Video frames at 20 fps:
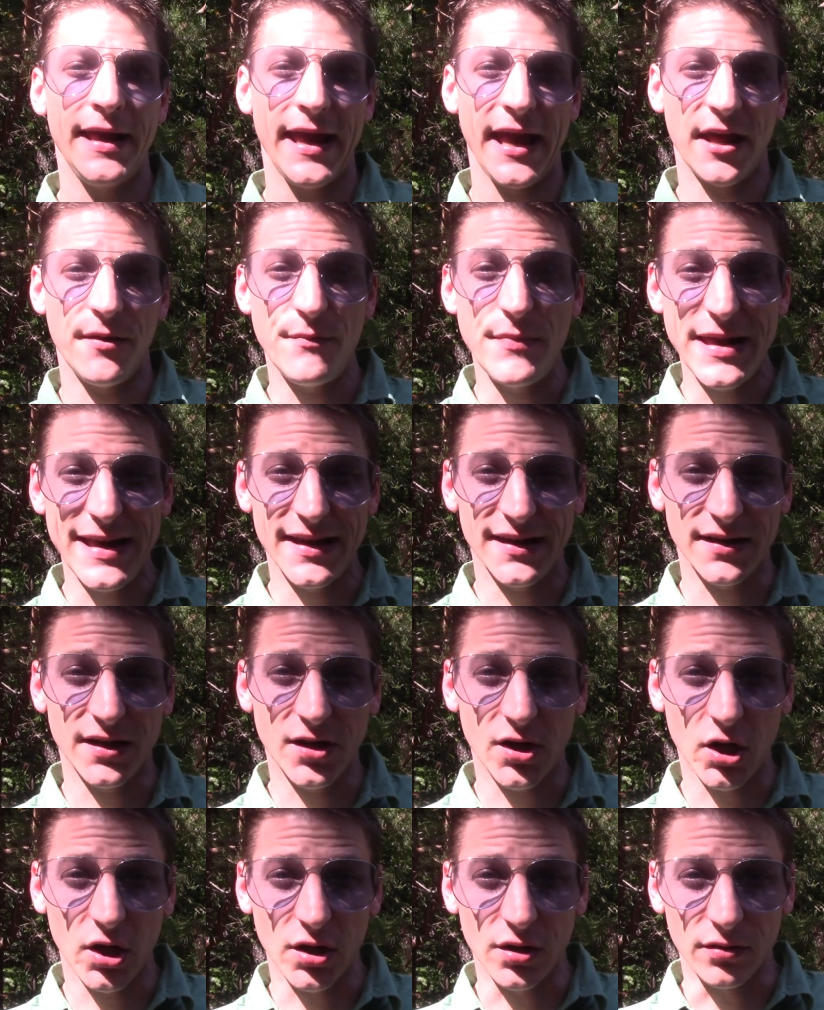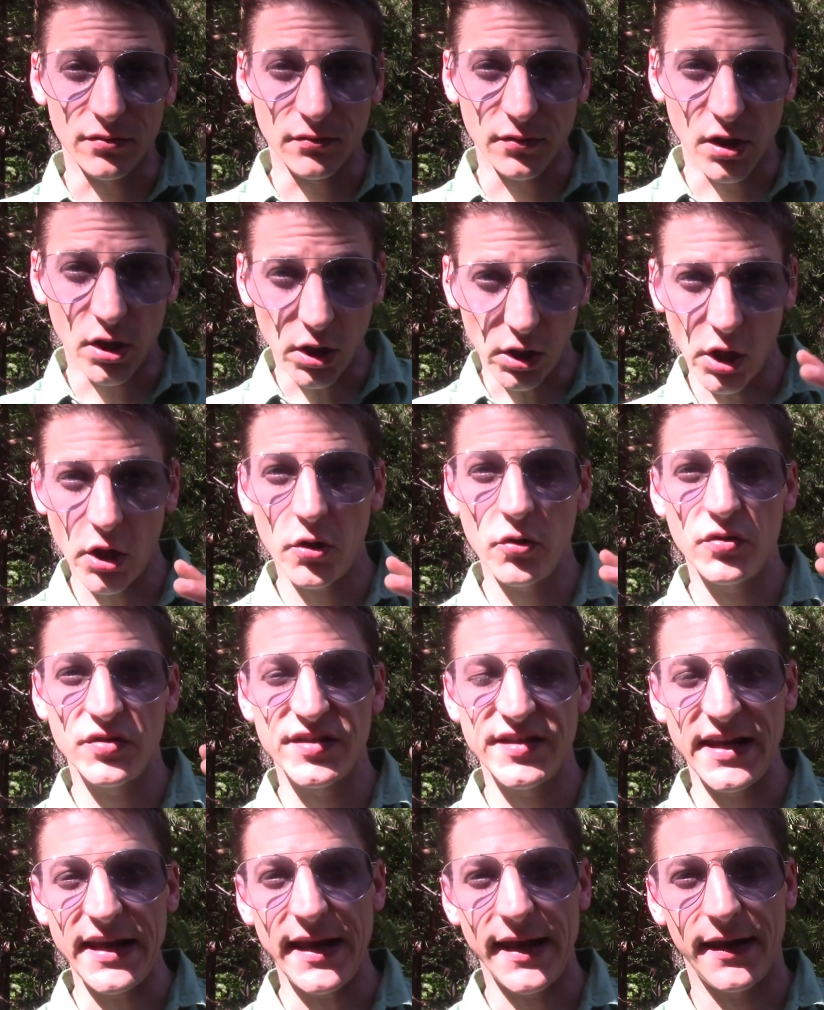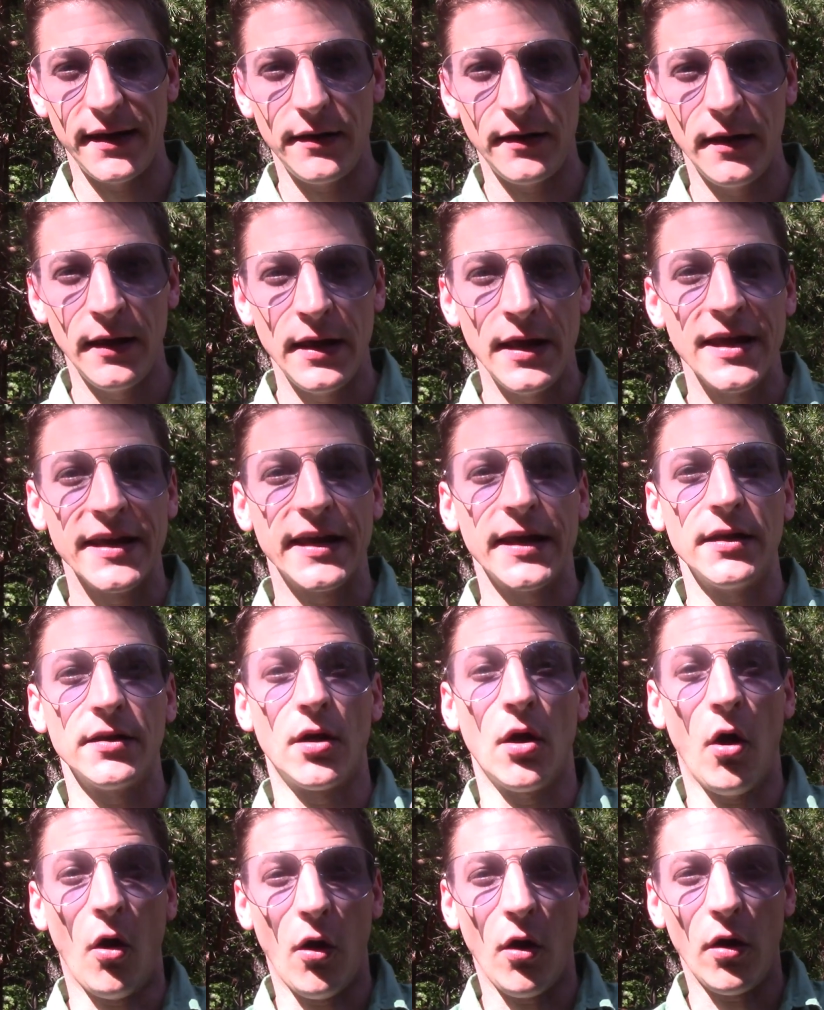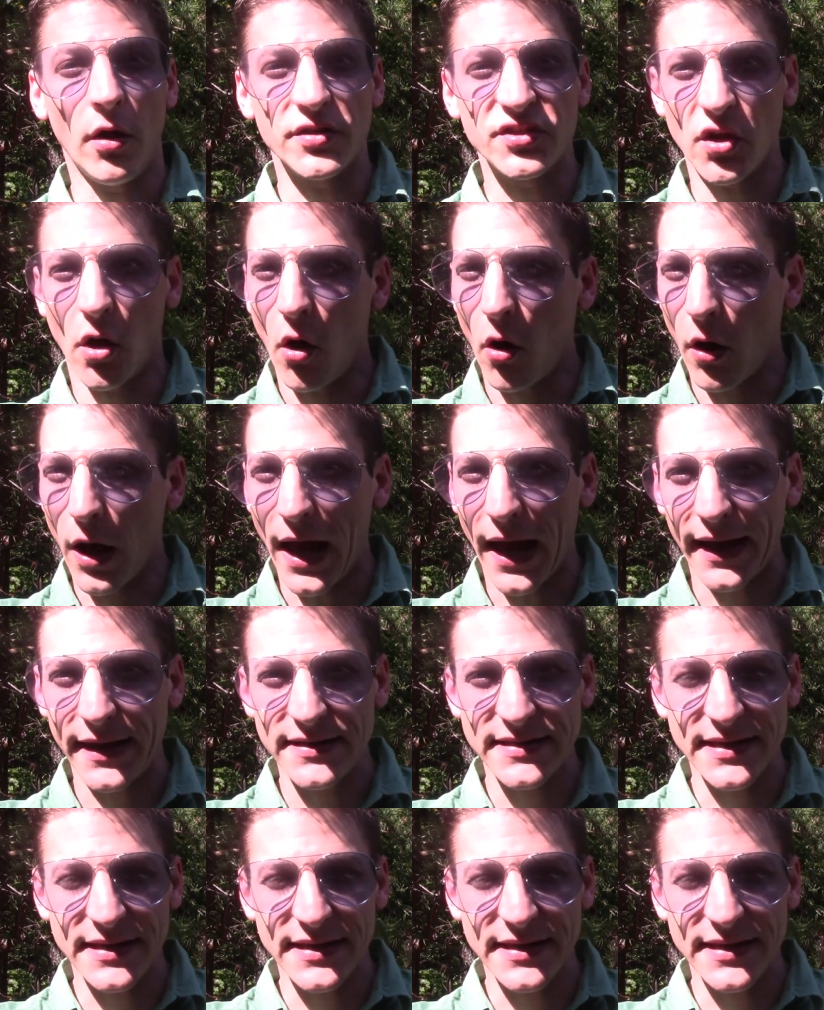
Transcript: and being closed in can cause all kinds